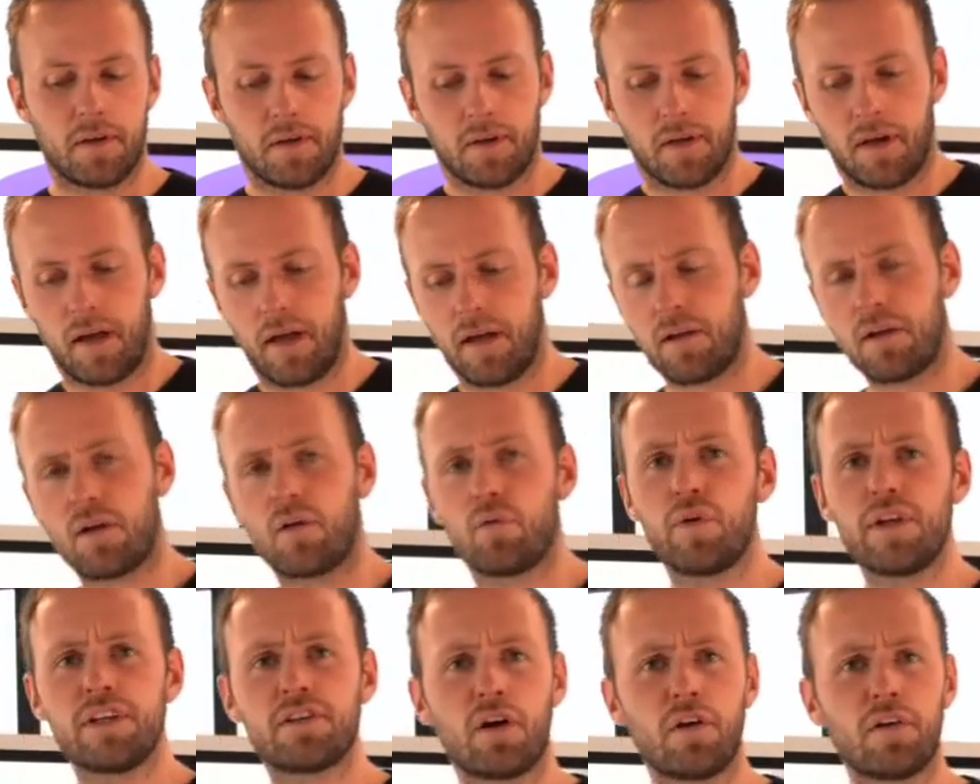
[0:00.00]
And
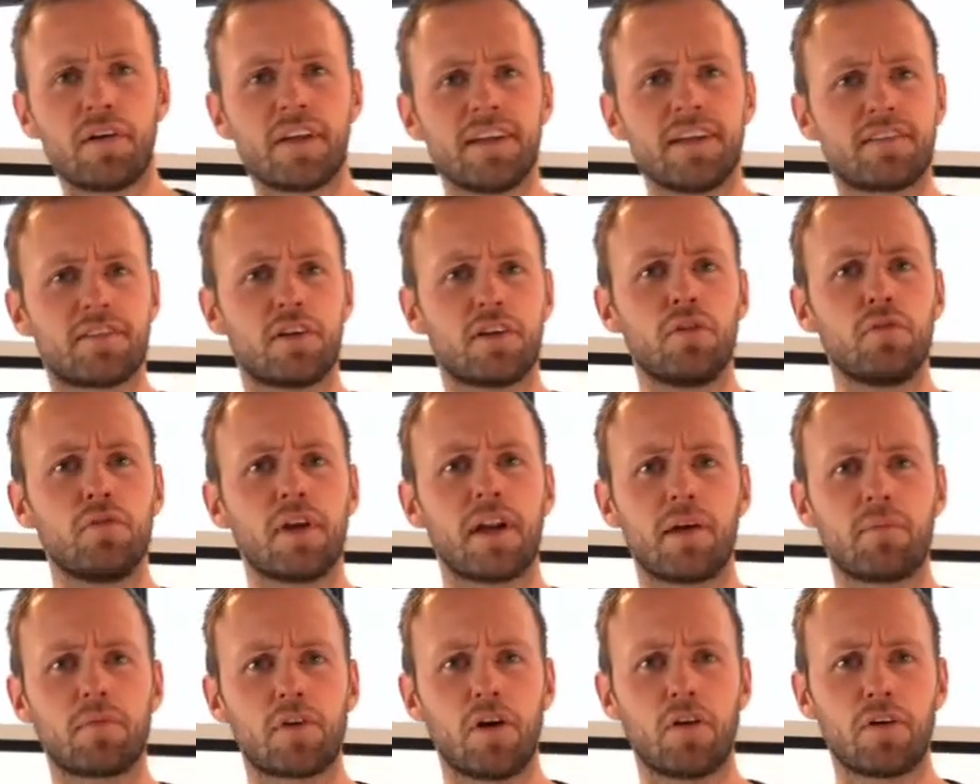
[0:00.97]
which are these two that
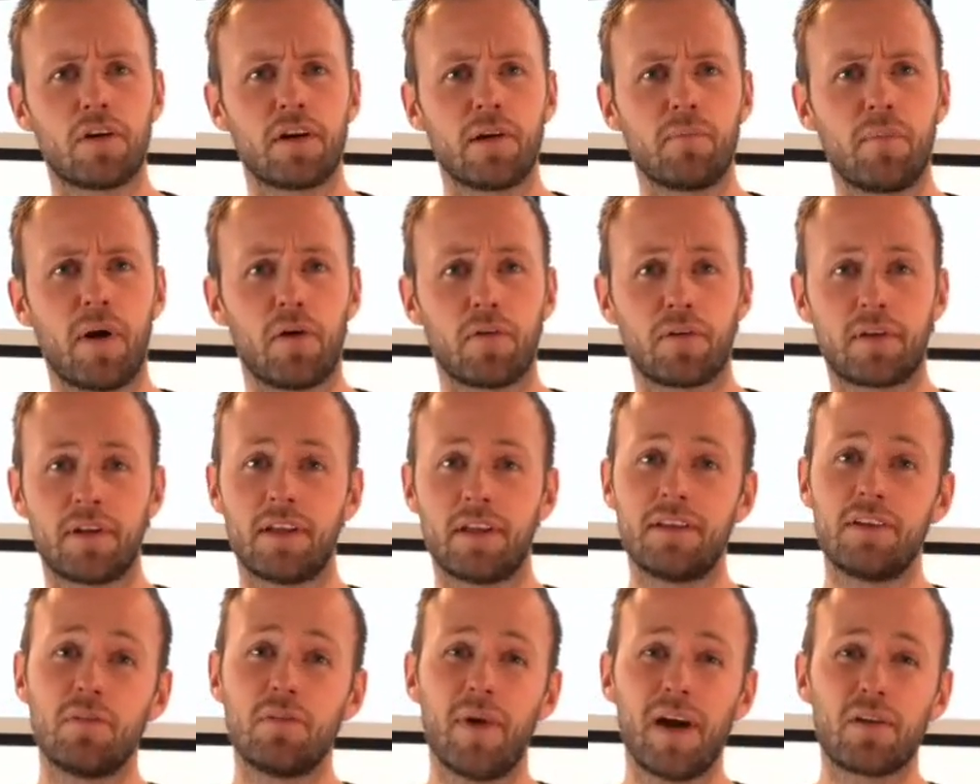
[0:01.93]
I'm talking about? And
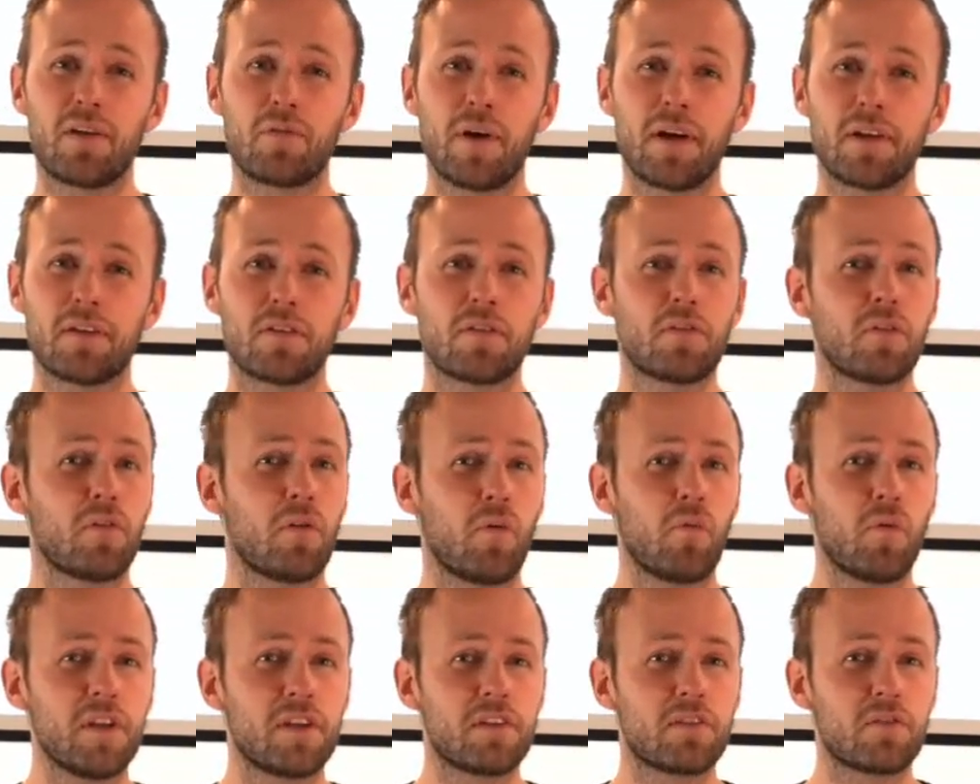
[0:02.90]
you might wonder,
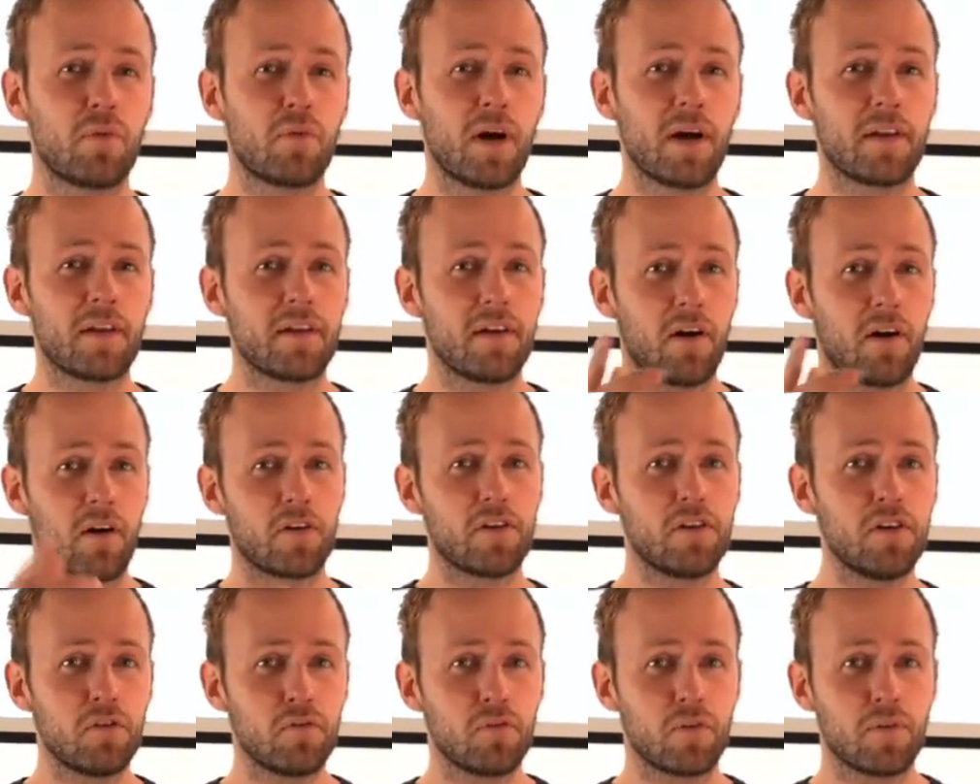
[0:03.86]
which one are
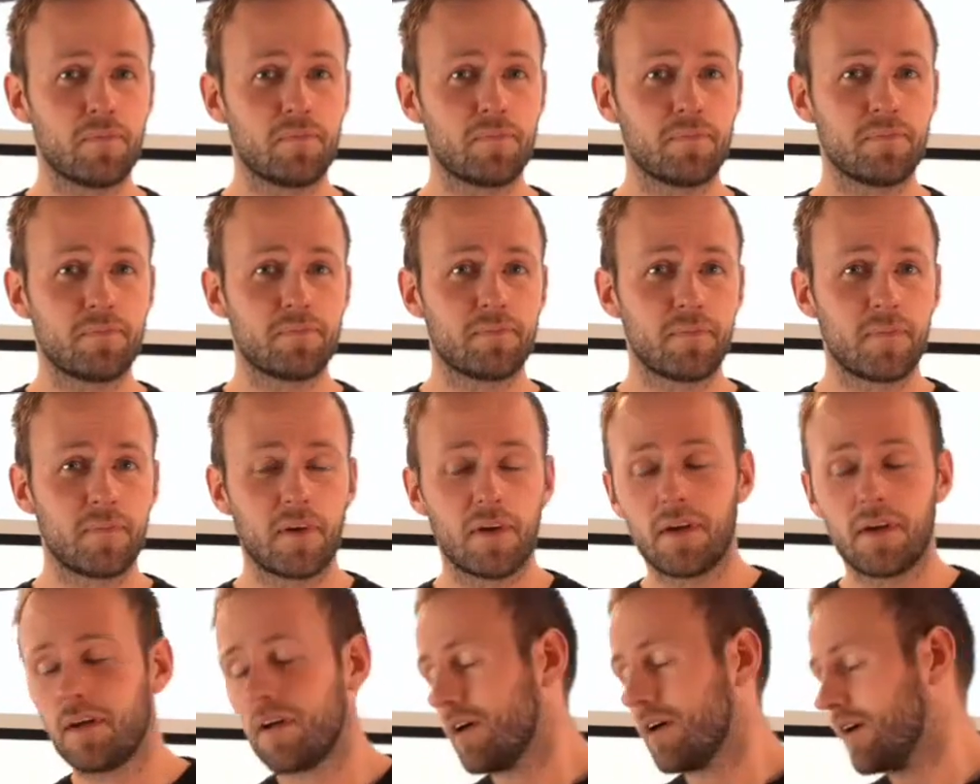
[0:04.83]
you?
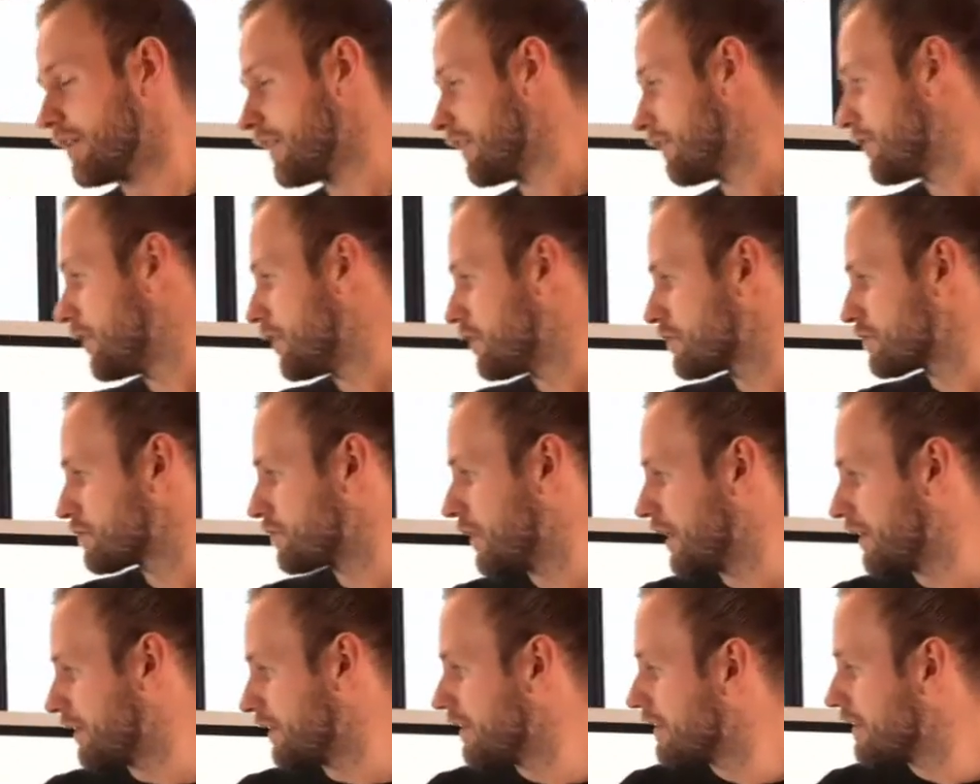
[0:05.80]
The first
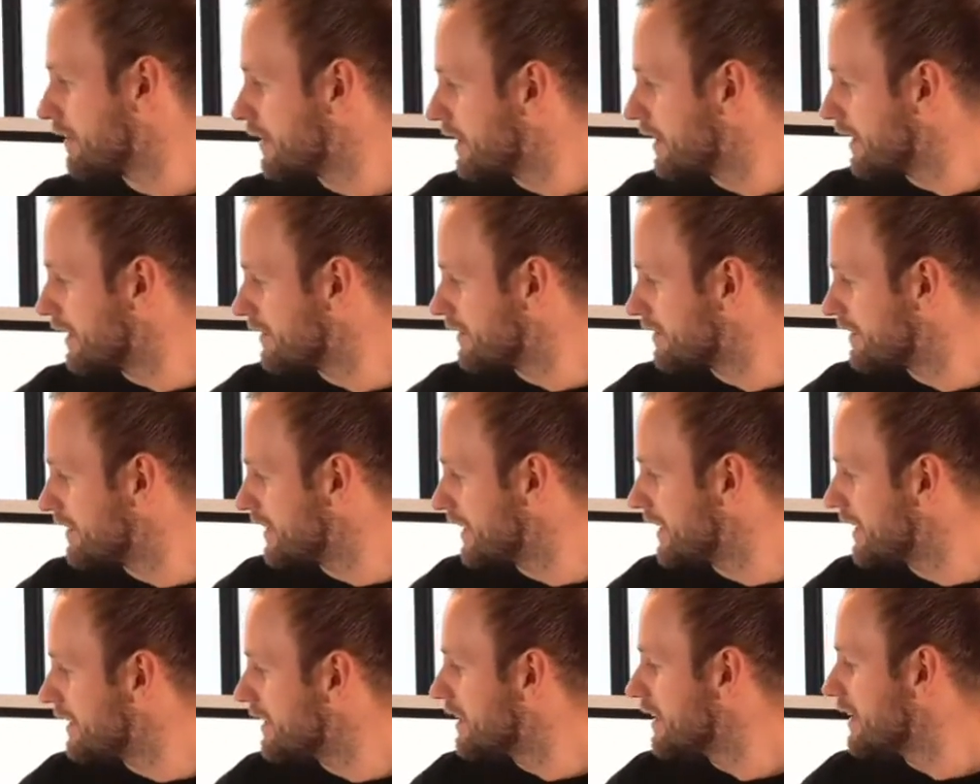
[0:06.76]
one is
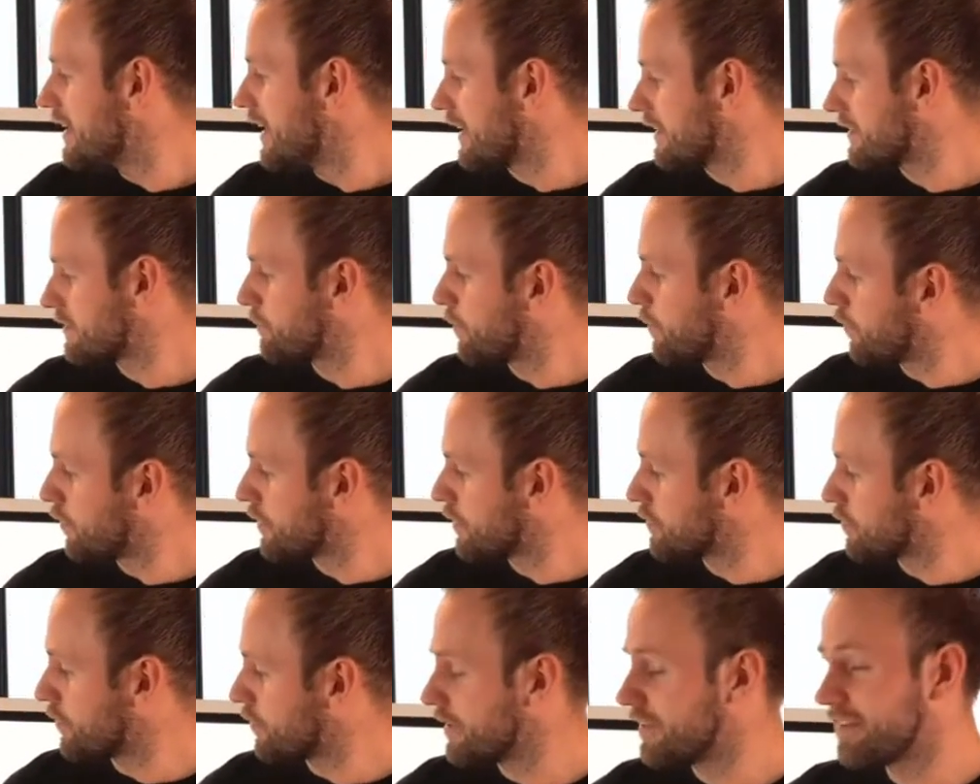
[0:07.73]
the
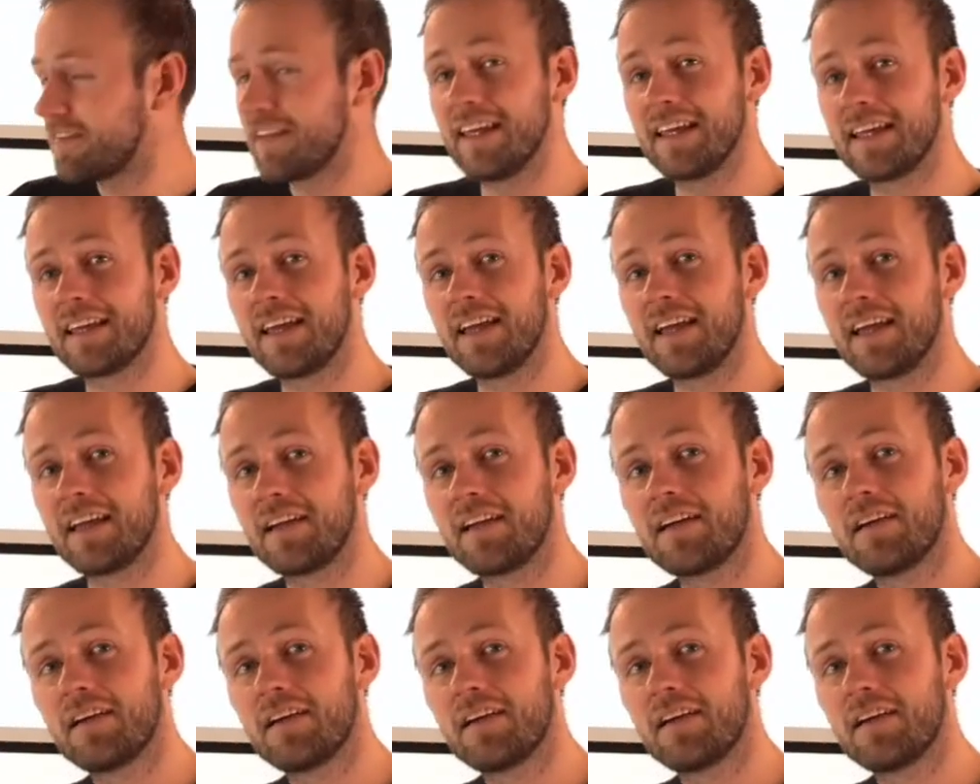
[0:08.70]
exploratory seeking